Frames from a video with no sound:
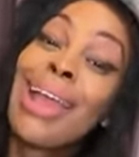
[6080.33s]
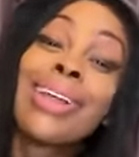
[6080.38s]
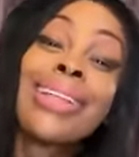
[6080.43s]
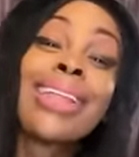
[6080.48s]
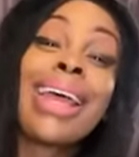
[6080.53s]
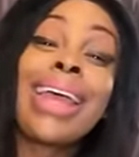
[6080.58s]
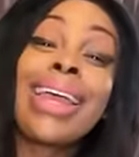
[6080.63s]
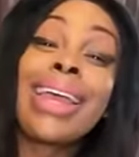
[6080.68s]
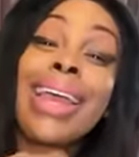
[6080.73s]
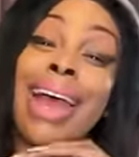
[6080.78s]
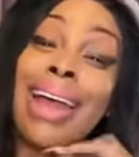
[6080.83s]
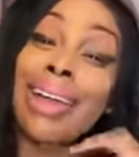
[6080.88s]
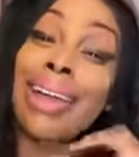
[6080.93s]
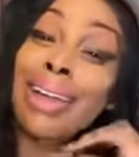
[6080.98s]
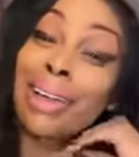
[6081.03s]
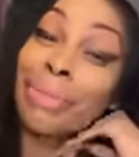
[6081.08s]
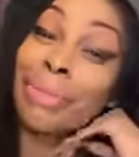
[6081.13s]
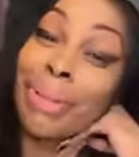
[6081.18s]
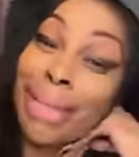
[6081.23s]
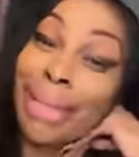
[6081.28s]

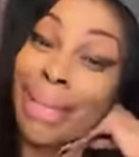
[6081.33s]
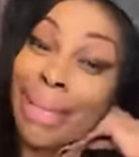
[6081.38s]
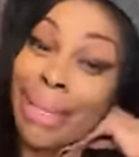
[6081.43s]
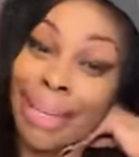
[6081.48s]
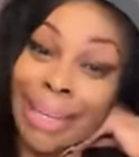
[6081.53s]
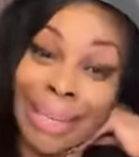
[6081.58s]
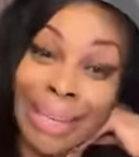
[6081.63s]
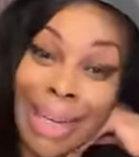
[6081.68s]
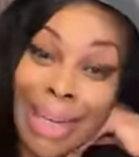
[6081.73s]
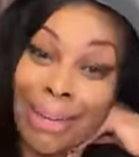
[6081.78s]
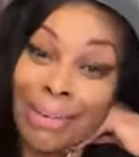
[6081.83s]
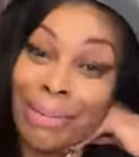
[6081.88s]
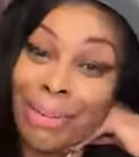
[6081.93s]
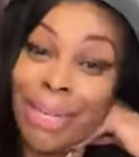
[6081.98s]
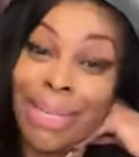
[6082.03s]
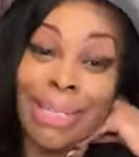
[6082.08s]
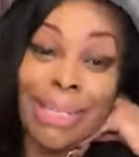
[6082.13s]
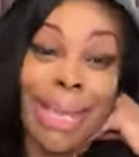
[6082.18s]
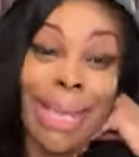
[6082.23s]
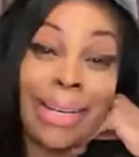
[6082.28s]
I am
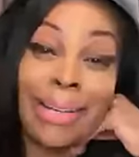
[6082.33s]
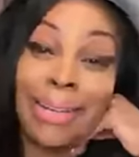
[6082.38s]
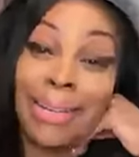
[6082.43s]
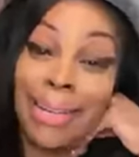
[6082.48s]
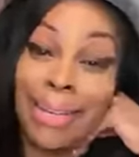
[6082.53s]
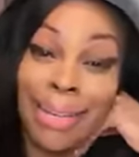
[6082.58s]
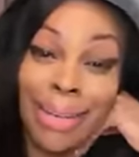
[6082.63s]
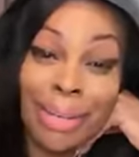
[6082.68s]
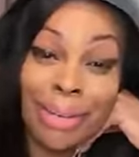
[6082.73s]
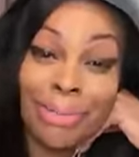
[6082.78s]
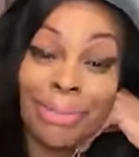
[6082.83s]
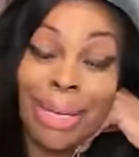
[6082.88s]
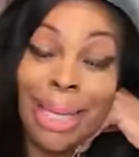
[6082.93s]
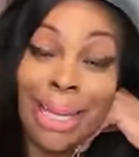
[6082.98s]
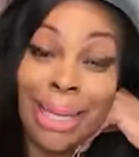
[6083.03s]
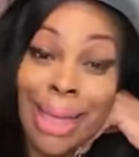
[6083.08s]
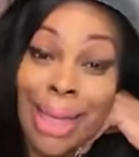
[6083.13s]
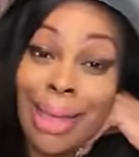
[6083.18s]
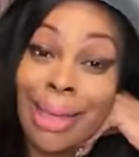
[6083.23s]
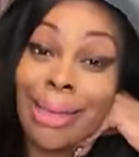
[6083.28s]
good in that one.
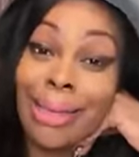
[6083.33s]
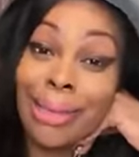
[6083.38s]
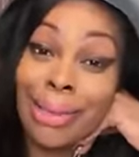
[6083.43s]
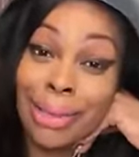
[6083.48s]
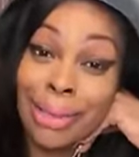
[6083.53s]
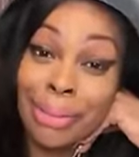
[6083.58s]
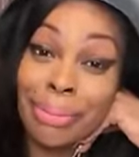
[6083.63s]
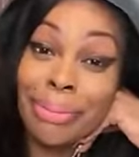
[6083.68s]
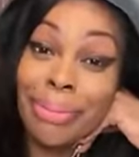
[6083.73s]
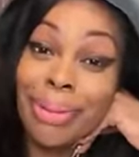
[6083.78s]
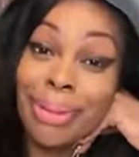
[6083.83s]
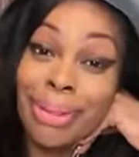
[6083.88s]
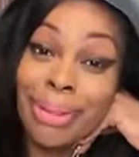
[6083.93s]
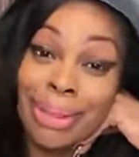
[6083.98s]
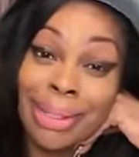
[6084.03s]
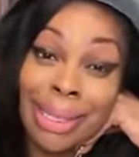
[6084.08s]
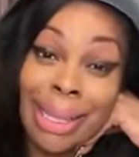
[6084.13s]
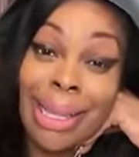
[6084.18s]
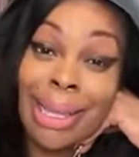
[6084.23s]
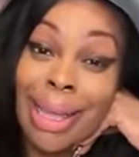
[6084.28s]
That D M, they got
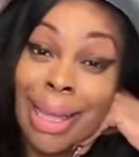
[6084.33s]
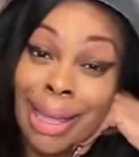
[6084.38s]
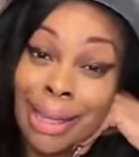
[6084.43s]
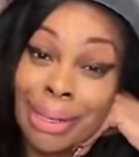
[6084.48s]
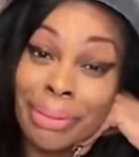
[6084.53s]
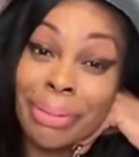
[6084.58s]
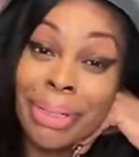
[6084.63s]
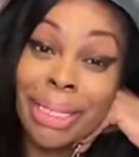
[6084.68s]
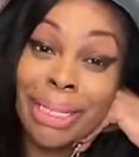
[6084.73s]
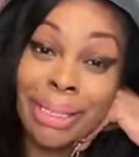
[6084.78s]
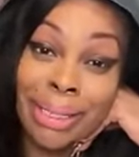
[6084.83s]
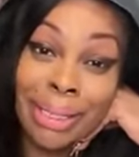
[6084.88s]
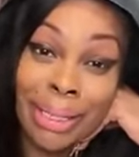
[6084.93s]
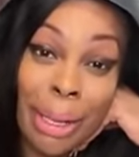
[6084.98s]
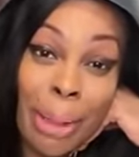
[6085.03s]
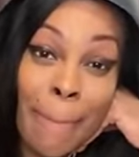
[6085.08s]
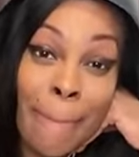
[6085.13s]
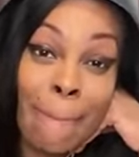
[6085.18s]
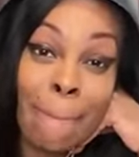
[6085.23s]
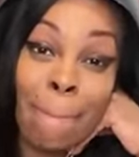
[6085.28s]
him. They got him
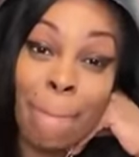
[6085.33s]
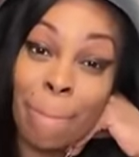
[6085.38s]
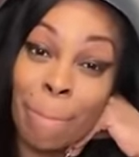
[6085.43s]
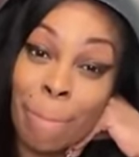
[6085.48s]
good.